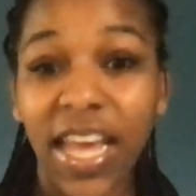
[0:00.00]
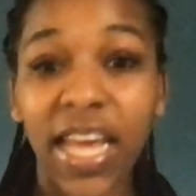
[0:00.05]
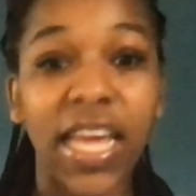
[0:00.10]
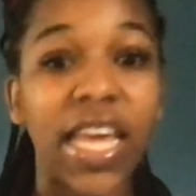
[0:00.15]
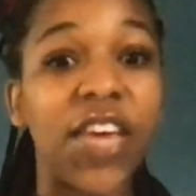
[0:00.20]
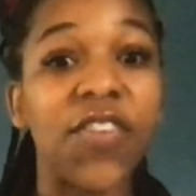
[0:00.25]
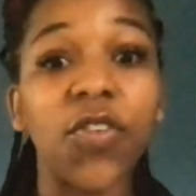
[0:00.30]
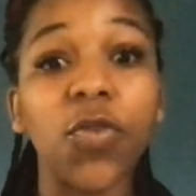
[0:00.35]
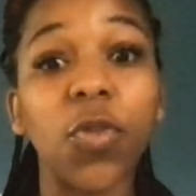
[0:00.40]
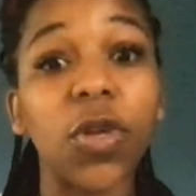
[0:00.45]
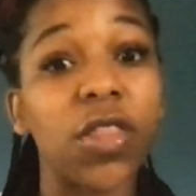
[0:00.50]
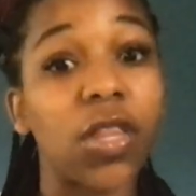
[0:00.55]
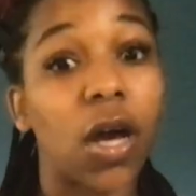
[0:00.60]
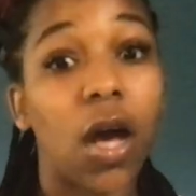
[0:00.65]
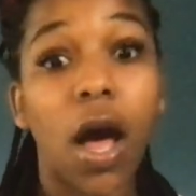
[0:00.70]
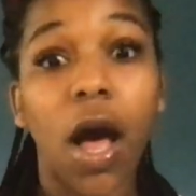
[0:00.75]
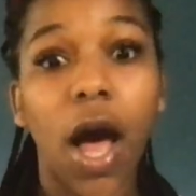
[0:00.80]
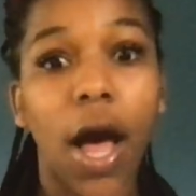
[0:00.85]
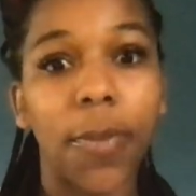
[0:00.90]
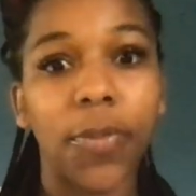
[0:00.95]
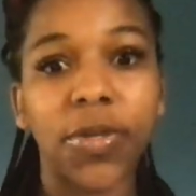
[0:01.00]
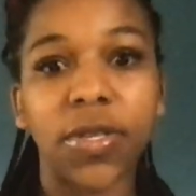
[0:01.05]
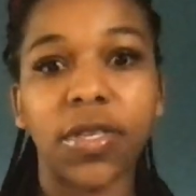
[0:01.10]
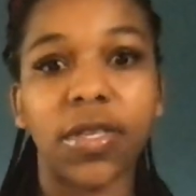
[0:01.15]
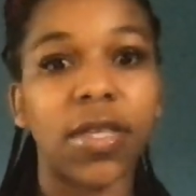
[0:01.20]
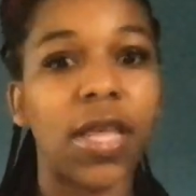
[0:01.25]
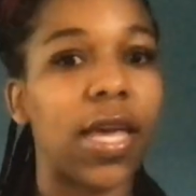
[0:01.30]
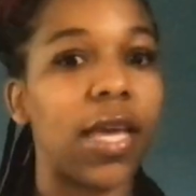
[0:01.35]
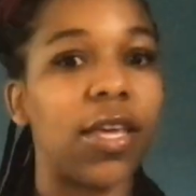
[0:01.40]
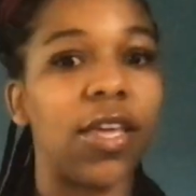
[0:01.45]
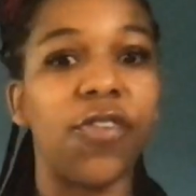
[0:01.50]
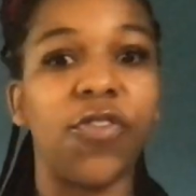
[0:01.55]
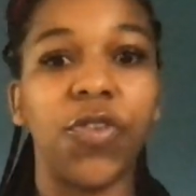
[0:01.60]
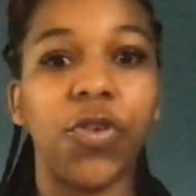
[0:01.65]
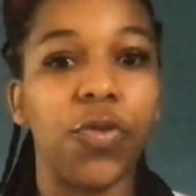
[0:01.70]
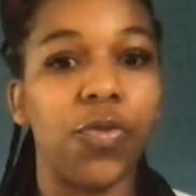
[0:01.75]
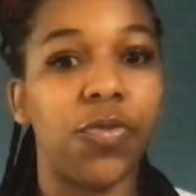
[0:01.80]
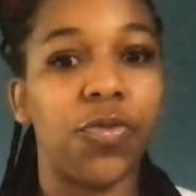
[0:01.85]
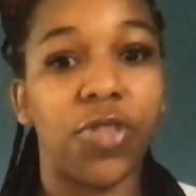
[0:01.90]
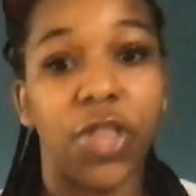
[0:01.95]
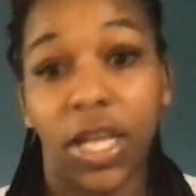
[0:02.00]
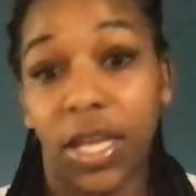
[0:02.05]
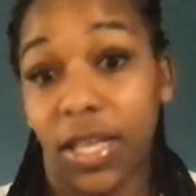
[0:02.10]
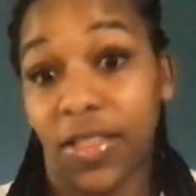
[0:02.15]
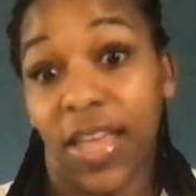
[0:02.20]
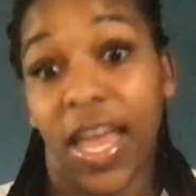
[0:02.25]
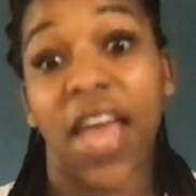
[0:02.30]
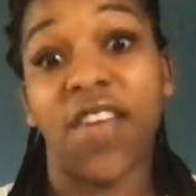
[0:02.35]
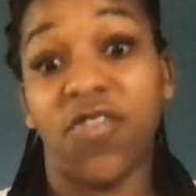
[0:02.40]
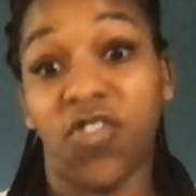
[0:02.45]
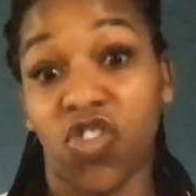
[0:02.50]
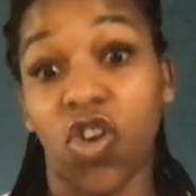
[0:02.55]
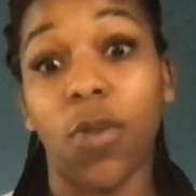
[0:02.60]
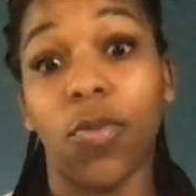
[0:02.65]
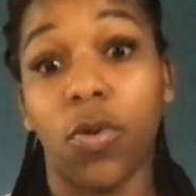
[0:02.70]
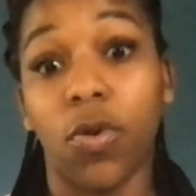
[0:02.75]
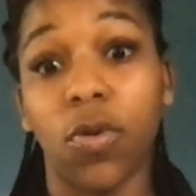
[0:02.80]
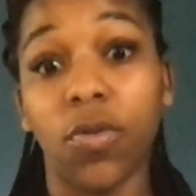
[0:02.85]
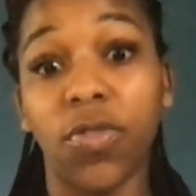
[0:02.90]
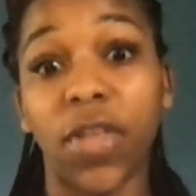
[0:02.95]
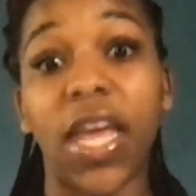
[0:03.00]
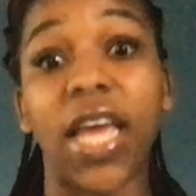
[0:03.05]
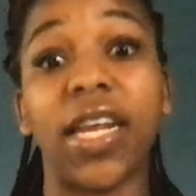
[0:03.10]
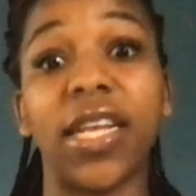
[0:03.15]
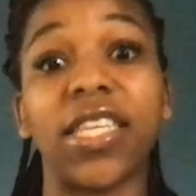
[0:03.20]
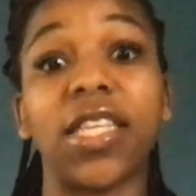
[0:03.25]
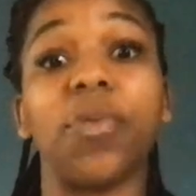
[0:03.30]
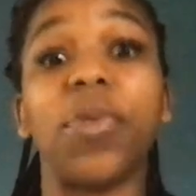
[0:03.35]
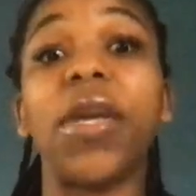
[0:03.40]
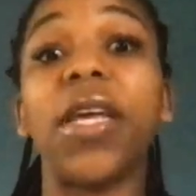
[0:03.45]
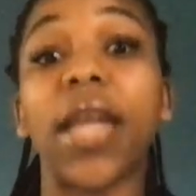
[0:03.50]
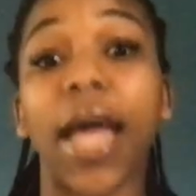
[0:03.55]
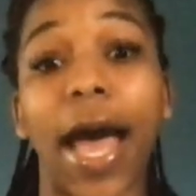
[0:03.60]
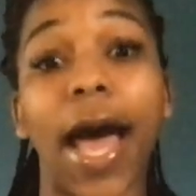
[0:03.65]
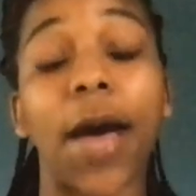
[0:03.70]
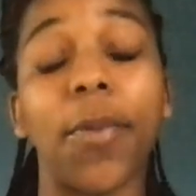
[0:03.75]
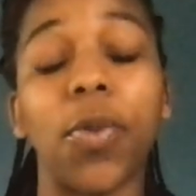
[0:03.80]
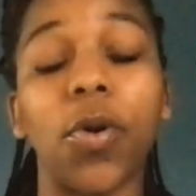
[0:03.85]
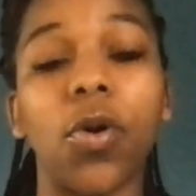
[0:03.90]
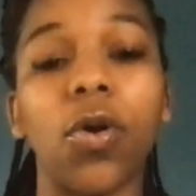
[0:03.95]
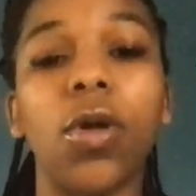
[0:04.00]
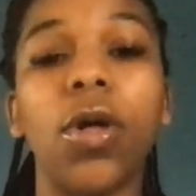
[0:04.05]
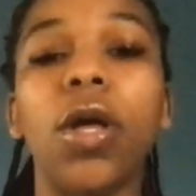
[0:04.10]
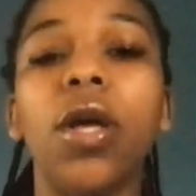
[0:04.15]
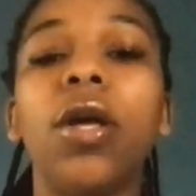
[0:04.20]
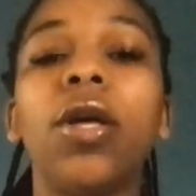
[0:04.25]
Even with the cops, like if they have trouble, they had to subpoena Apple.